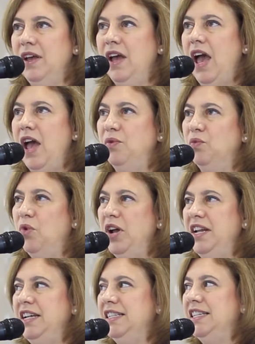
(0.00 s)
And what
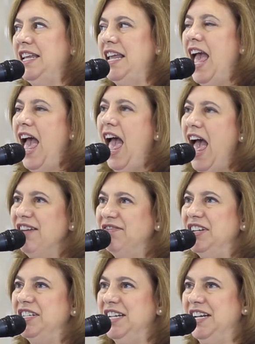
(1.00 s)
is the
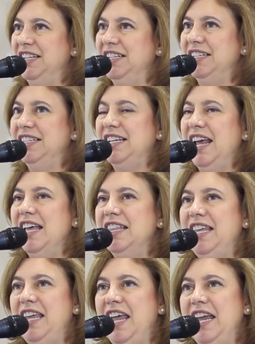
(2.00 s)
evidence
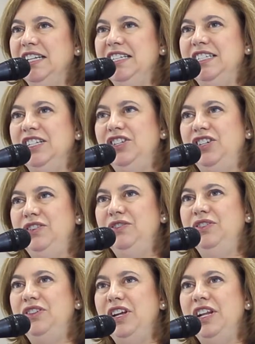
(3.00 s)
the
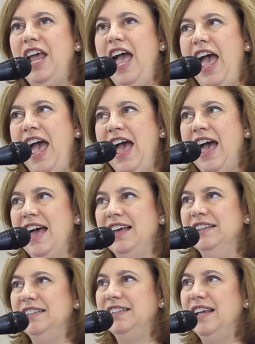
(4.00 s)
institution
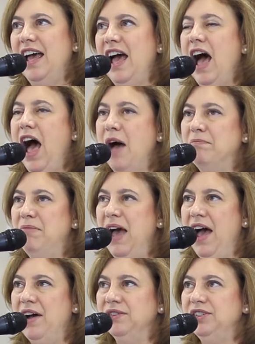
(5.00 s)
has
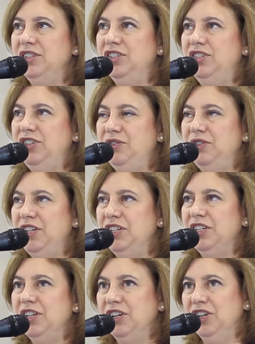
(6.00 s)
about
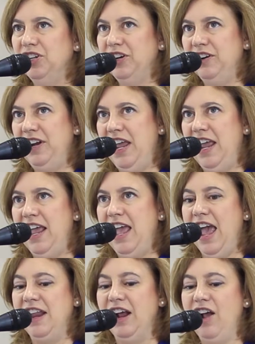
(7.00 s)
student learning
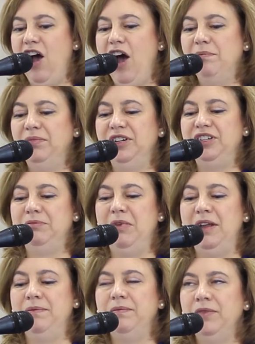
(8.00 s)
and accomplishment
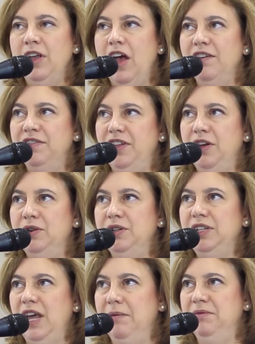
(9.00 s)
of those
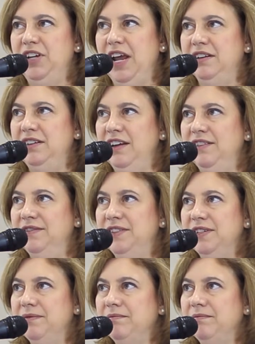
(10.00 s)
objectives?